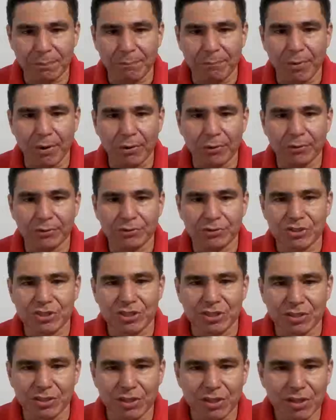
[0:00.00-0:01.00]
burns
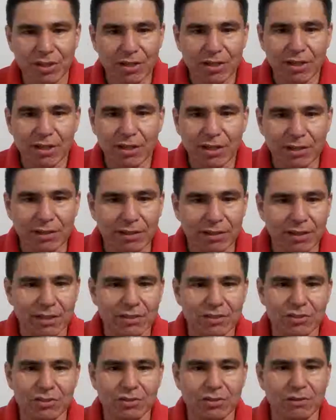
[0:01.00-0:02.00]
and
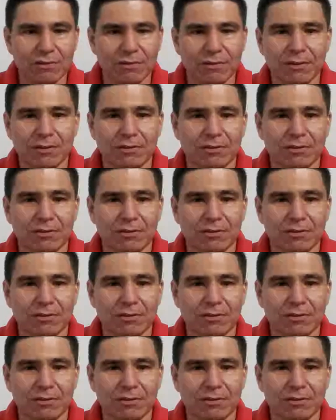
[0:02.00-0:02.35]
stuff,